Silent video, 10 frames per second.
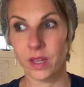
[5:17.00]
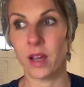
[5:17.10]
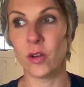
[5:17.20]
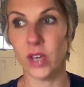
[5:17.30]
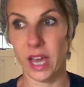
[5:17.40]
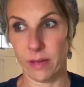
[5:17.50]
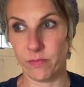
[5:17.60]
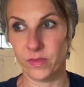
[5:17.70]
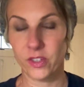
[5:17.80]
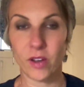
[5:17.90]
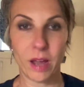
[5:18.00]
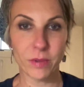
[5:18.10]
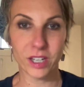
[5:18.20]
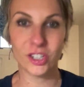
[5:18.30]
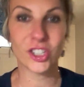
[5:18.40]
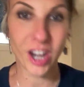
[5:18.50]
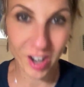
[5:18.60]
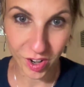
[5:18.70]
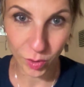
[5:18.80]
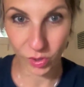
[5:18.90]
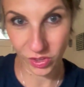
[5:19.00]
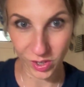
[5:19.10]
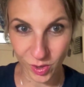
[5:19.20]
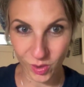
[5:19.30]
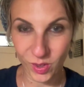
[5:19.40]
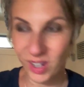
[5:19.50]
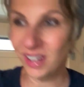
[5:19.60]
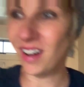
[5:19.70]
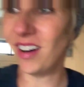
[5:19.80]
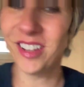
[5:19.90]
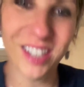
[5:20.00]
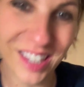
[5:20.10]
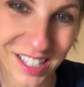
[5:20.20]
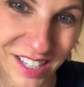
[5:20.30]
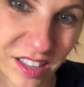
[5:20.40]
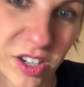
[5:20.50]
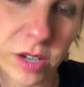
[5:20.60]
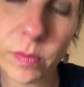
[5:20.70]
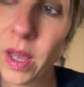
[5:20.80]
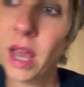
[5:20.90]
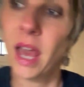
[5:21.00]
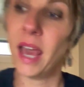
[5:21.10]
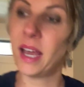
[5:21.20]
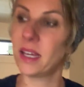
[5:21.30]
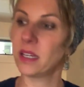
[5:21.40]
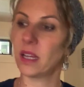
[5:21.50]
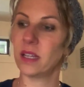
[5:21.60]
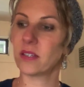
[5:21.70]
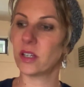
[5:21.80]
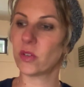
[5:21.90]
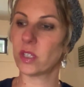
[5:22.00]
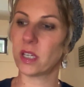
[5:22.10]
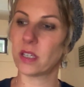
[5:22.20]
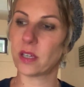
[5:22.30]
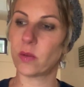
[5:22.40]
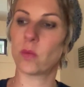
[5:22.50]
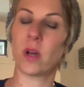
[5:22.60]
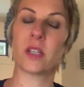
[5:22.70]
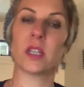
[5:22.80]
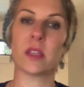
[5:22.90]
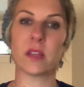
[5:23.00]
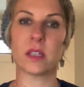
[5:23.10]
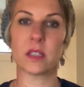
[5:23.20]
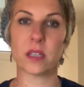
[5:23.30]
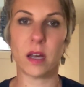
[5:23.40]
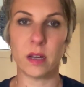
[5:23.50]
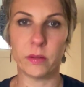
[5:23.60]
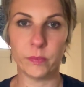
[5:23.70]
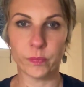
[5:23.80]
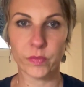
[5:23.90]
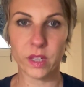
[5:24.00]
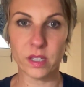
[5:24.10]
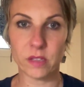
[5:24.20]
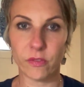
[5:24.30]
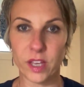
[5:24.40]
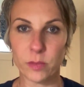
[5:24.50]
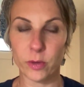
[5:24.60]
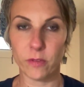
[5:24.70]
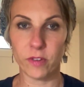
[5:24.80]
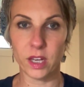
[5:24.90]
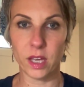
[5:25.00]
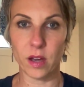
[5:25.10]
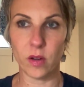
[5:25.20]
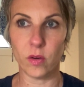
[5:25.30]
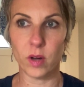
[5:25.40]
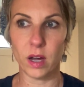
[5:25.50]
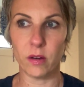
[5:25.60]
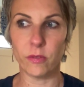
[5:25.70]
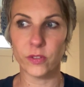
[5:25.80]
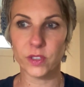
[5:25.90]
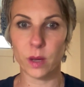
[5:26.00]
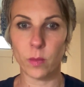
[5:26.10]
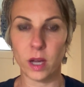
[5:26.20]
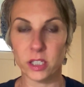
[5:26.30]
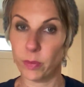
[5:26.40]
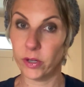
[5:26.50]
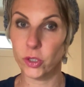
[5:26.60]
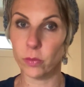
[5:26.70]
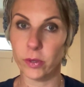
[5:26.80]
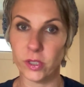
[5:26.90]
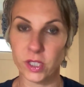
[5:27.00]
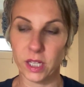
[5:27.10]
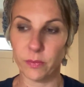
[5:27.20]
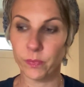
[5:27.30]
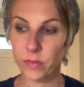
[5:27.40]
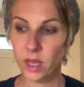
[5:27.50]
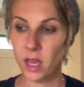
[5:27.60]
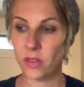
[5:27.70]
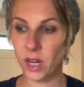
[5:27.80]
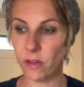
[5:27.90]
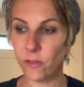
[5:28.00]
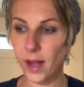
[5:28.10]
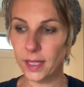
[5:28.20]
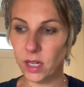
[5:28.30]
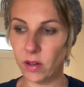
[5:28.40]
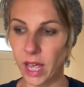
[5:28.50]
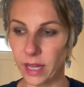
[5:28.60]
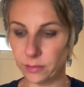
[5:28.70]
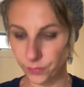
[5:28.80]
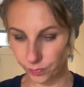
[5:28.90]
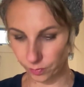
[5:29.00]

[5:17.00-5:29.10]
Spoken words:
Okay, so I'm going to share with you all the things I learned. And it's interesting because I was watching this Facebook video of a spiritual person that I follow, and